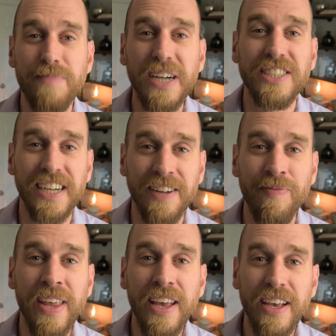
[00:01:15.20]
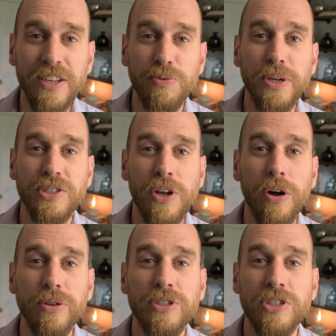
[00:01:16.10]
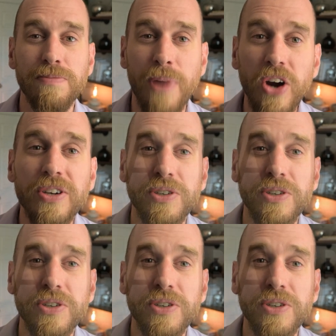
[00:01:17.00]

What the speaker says: budgeting is what's called SMART